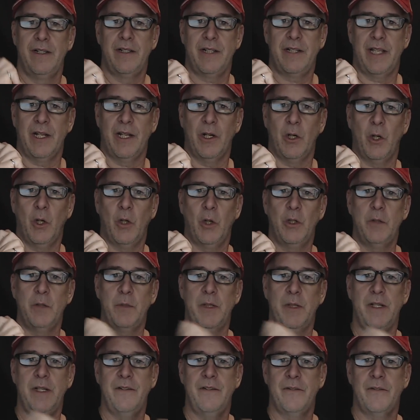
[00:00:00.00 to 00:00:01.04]
get a hold of
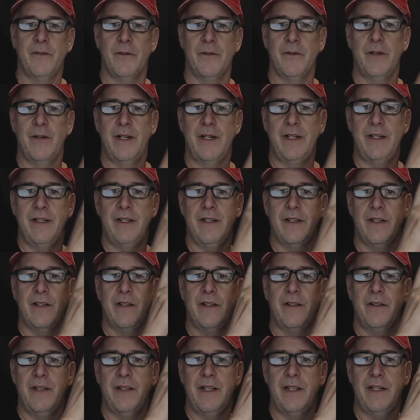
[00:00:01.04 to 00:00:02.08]
me for any
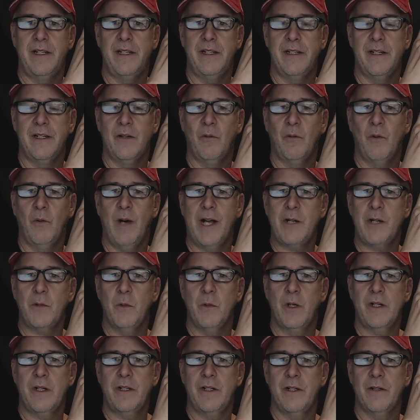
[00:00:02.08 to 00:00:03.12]
uh, any uh, watch
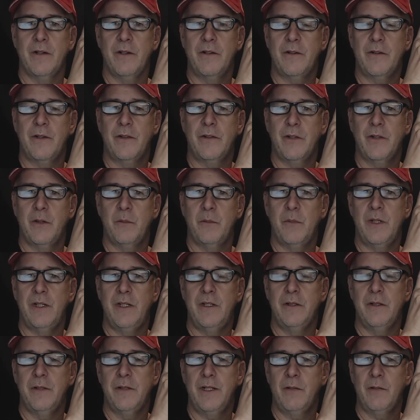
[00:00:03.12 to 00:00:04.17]
work you're interested in me
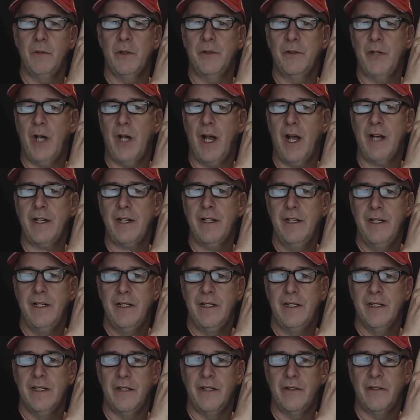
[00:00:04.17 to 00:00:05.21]
doing, we'll talk.
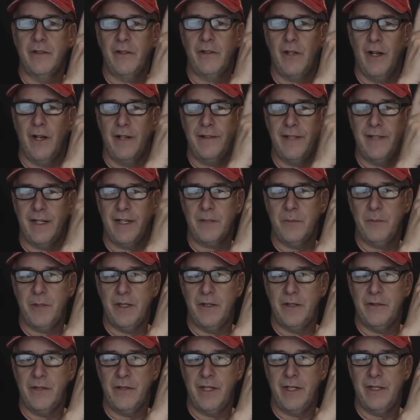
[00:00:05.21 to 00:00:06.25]
Uh, just contact me
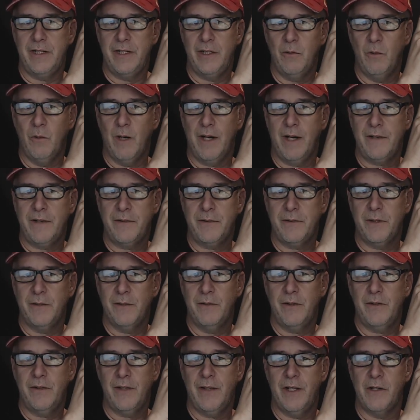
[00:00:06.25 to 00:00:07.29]
at
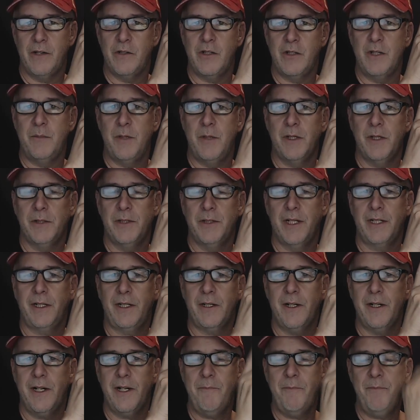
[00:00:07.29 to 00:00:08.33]
jdwatchservice at
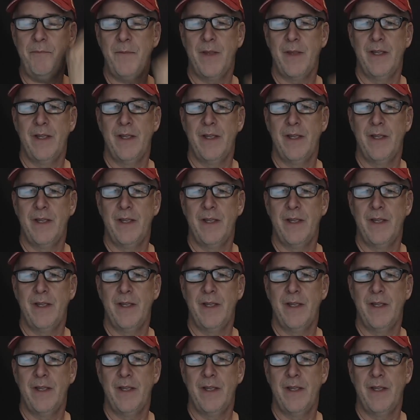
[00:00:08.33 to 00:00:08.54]
gmail.com.